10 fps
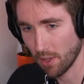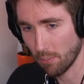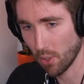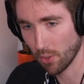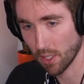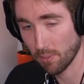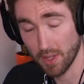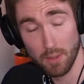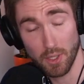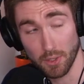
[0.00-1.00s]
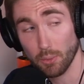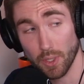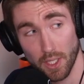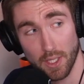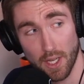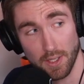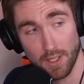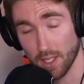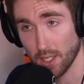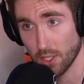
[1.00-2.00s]
the podium, and they built a really nice
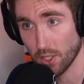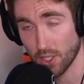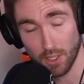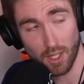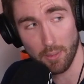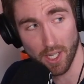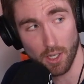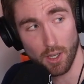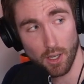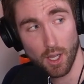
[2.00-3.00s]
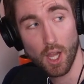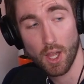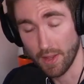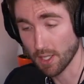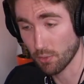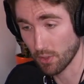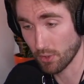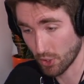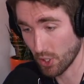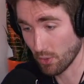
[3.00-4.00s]
stage, Le Centre Québécois. That's where
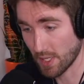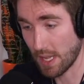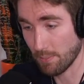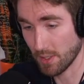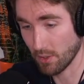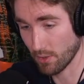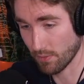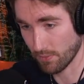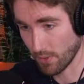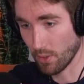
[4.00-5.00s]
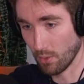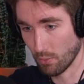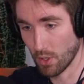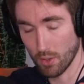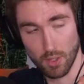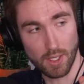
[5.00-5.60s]
shows happen. You have a whole row, like